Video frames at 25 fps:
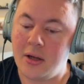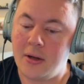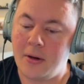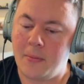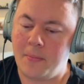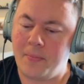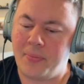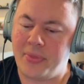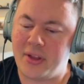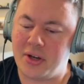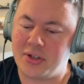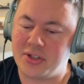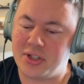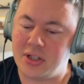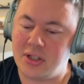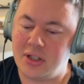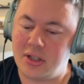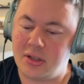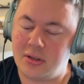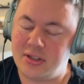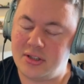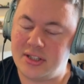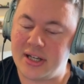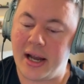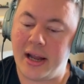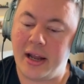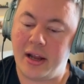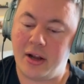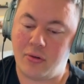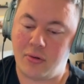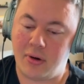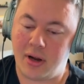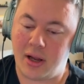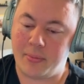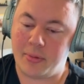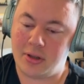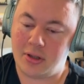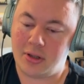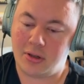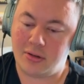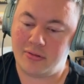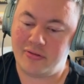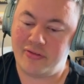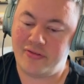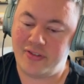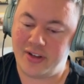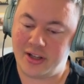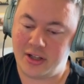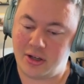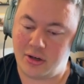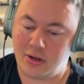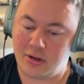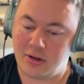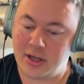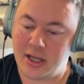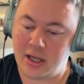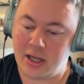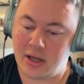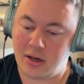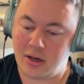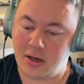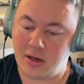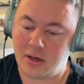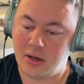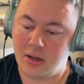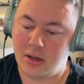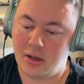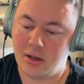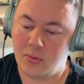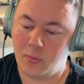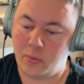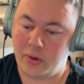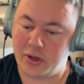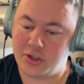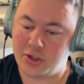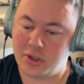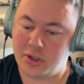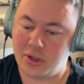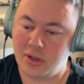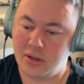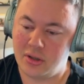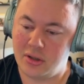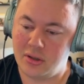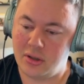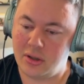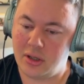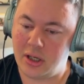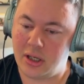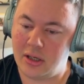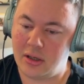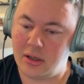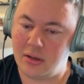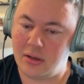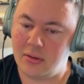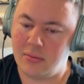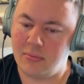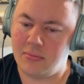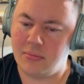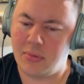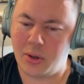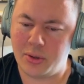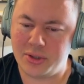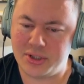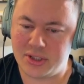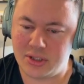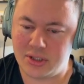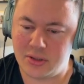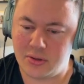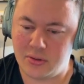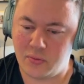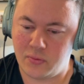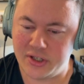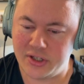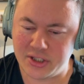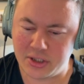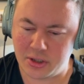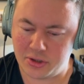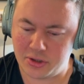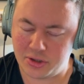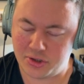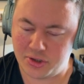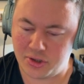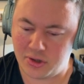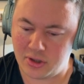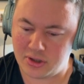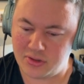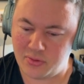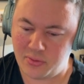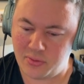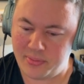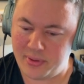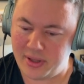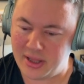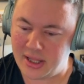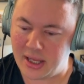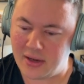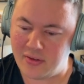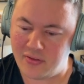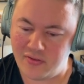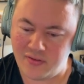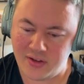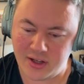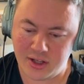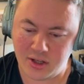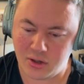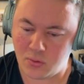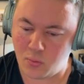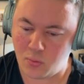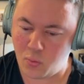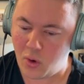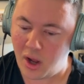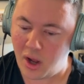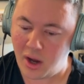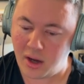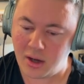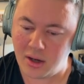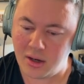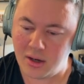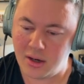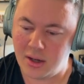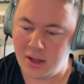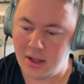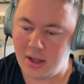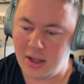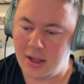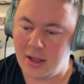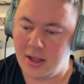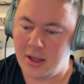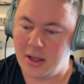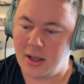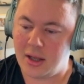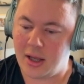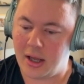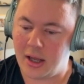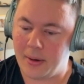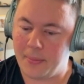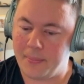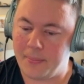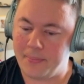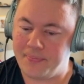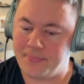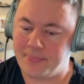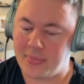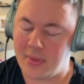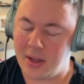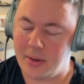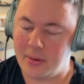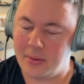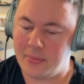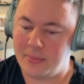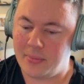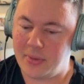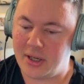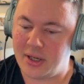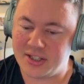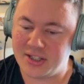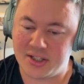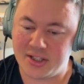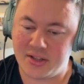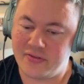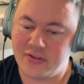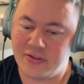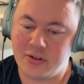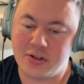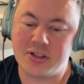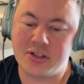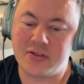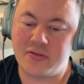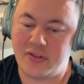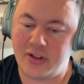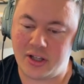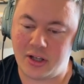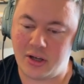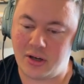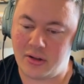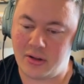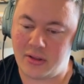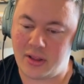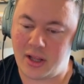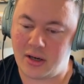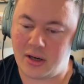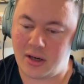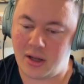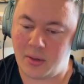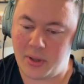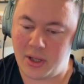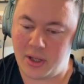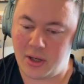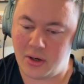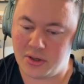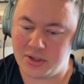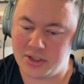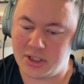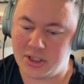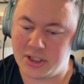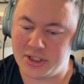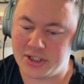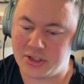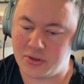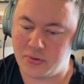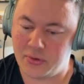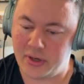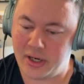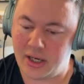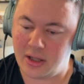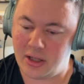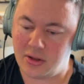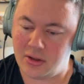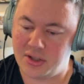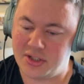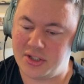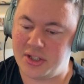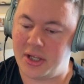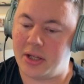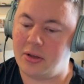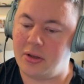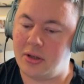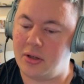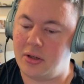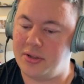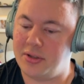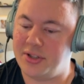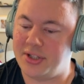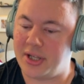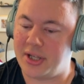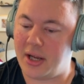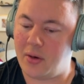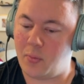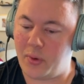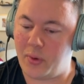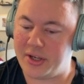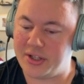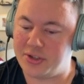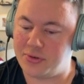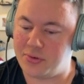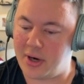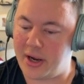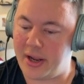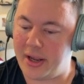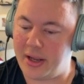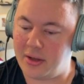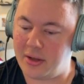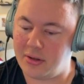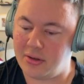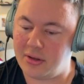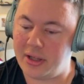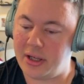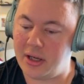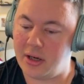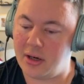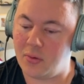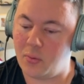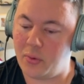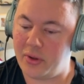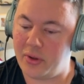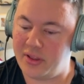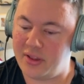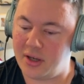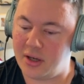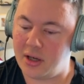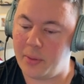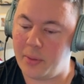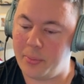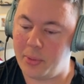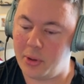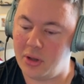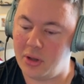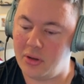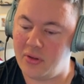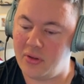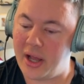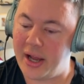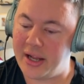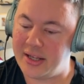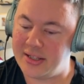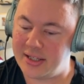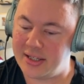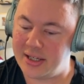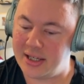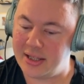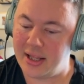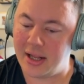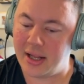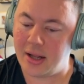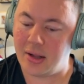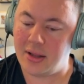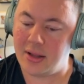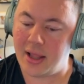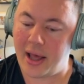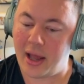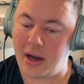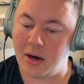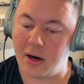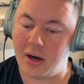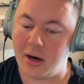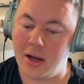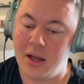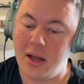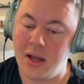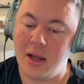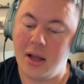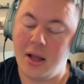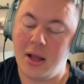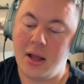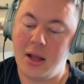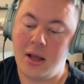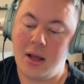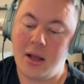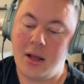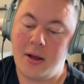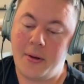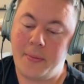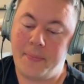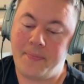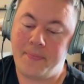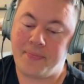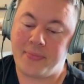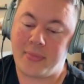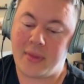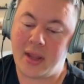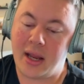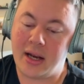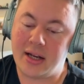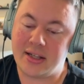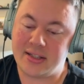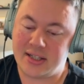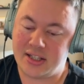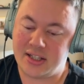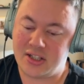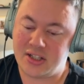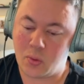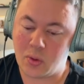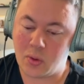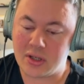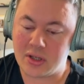there's a little diagram, a little figure here, which in most research journals would be like figure 1. It's the first figure that appears on the screen. It looks like a little sideways triangle here with a couple lines in it like a ladder. And it says the word